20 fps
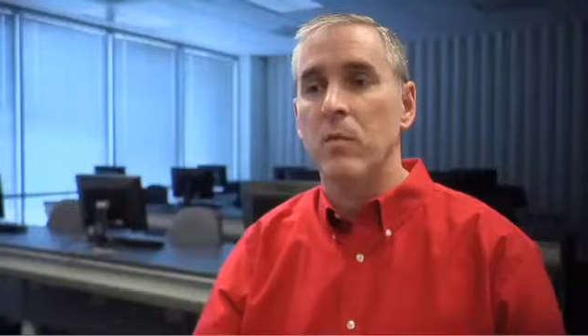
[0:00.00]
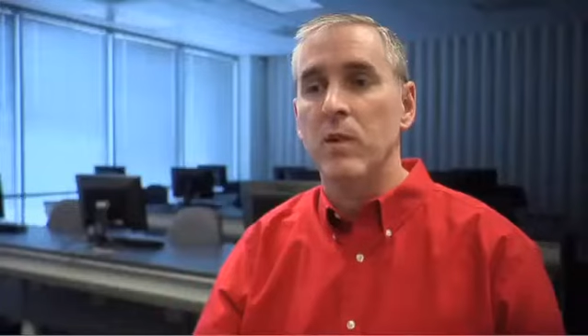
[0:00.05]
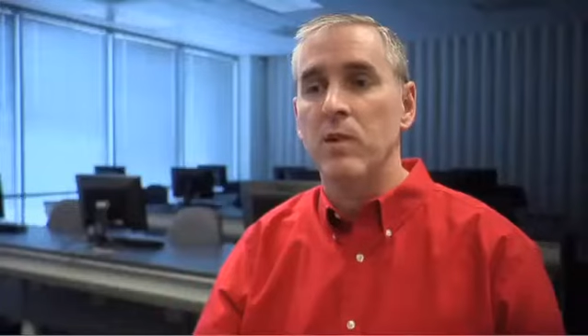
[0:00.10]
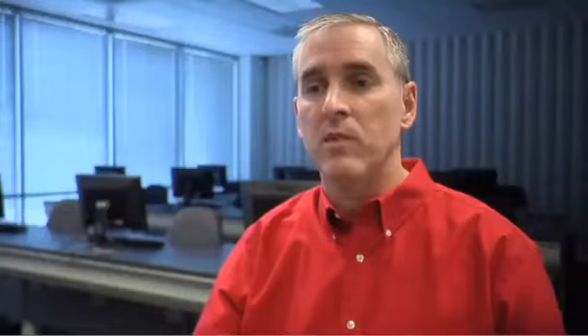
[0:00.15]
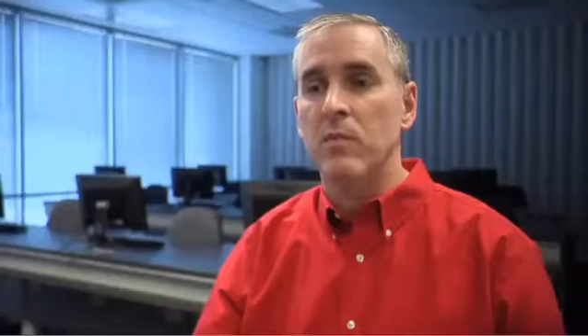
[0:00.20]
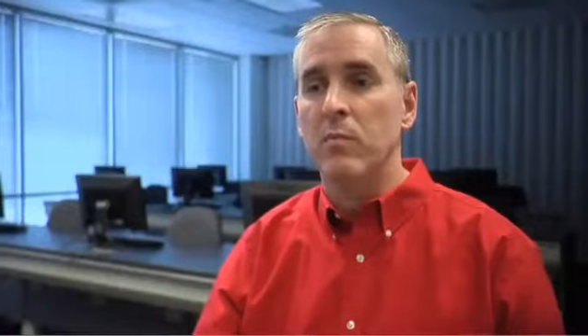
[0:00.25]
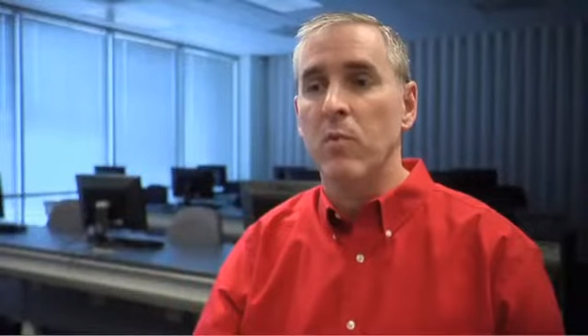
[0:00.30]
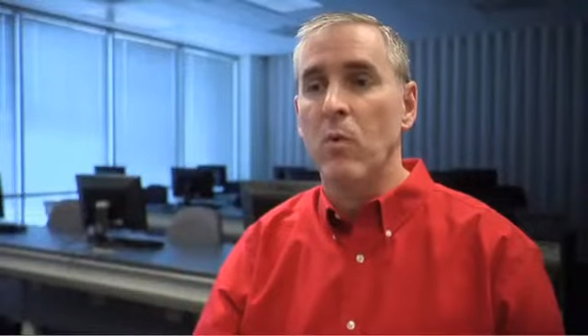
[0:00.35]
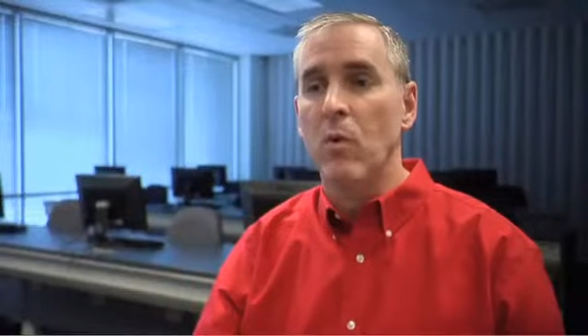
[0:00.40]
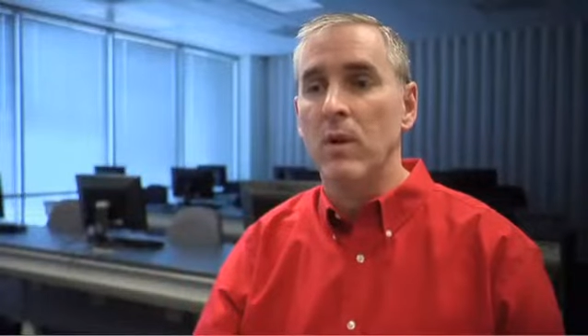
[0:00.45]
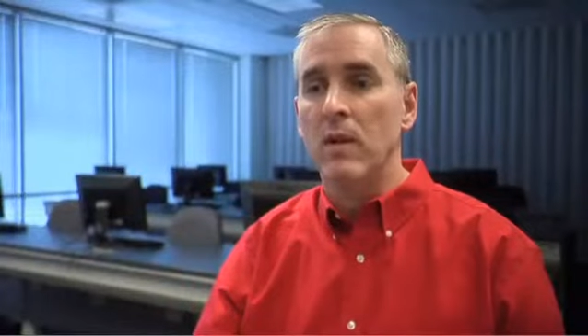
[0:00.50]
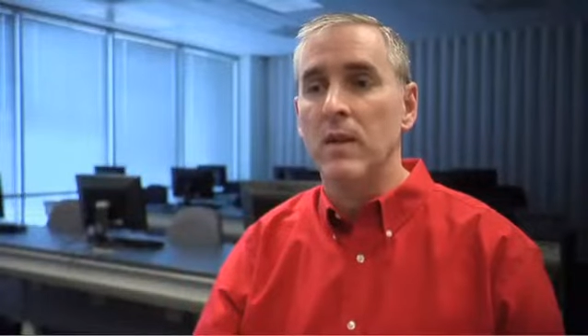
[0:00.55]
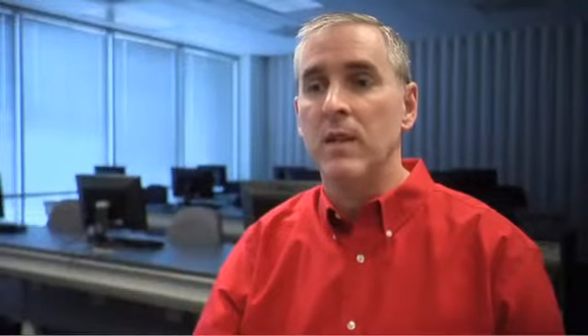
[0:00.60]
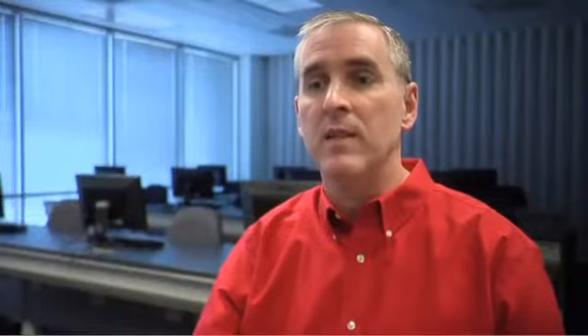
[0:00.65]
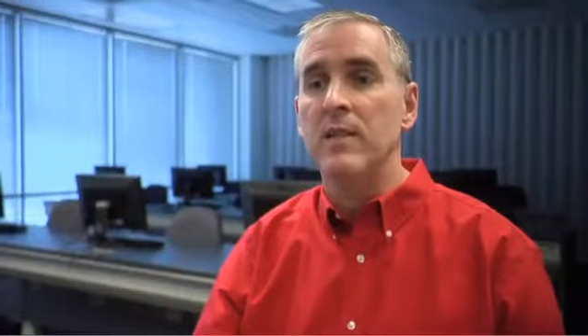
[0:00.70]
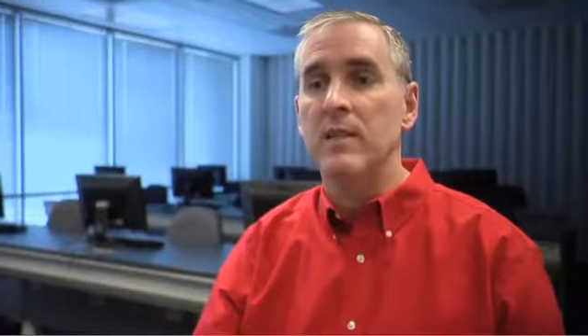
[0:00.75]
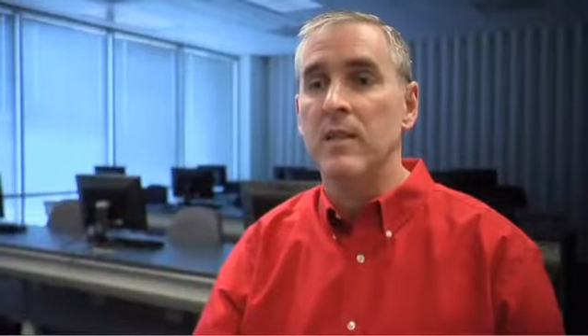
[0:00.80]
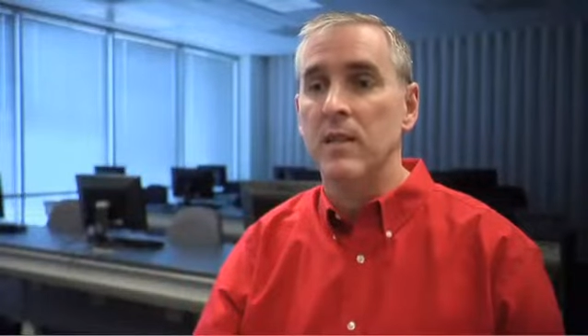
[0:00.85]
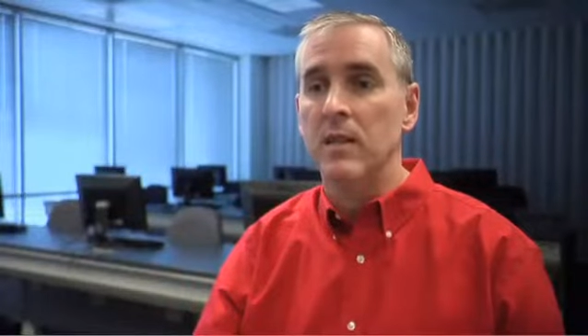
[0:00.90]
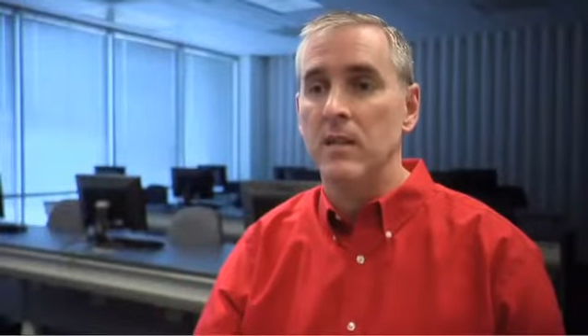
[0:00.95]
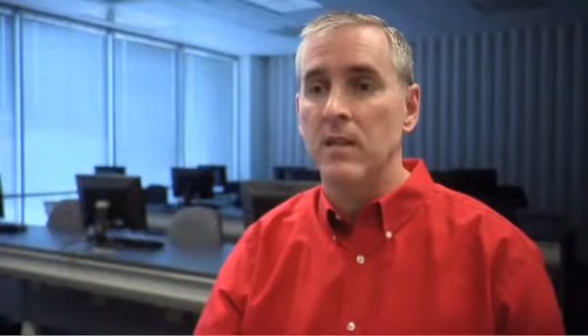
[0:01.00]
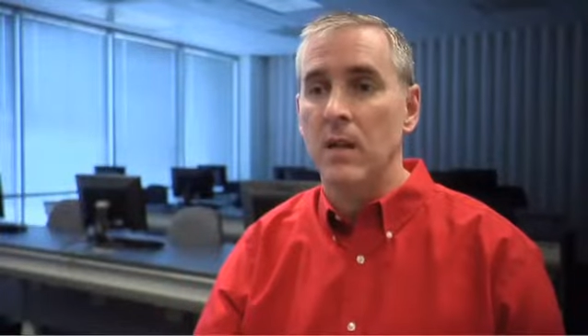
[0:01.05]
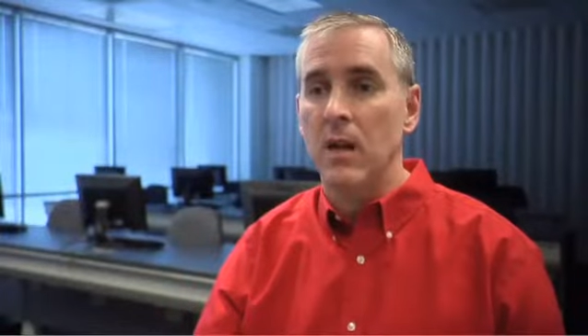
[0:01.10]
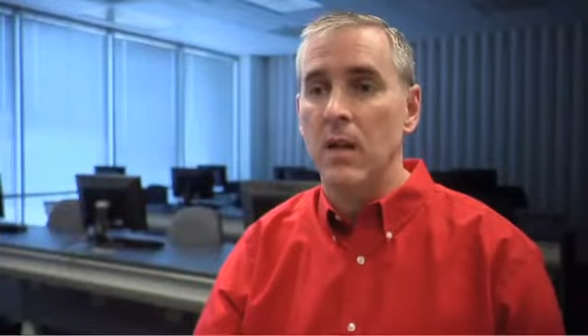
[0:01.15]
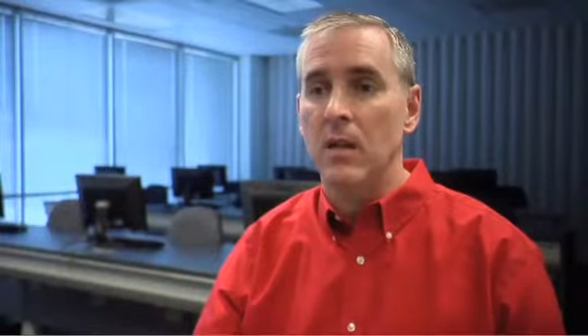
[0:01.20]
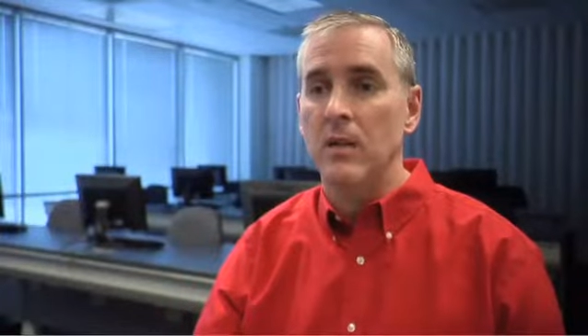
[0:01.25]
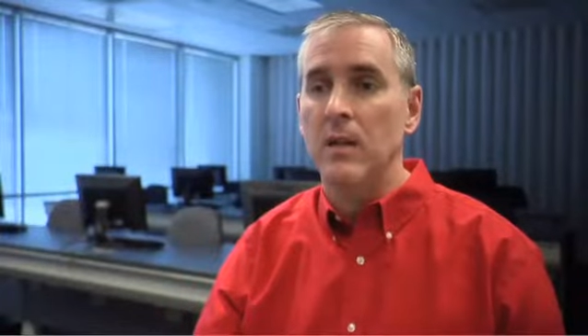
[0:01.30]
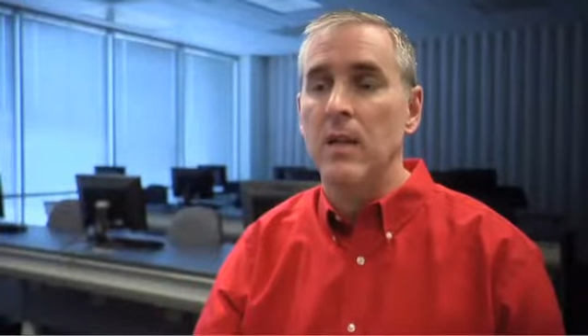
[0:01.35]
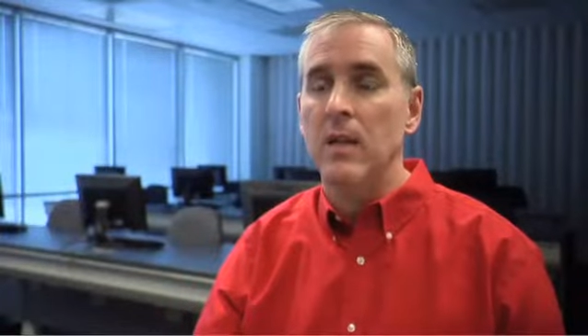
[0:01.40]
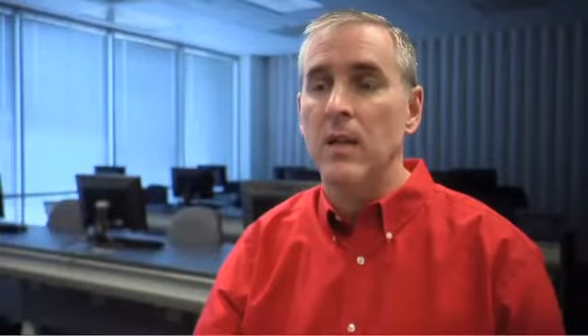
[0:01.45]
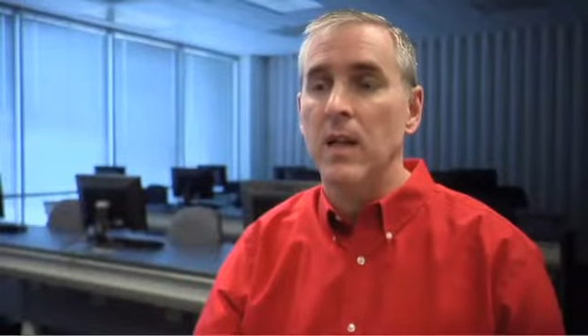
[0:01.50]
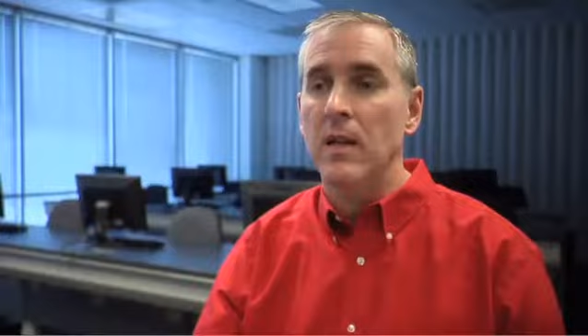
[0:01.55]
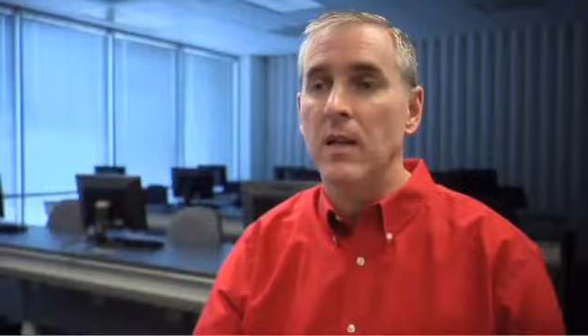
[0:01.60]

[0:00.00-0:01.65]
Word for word: we supported is Synodon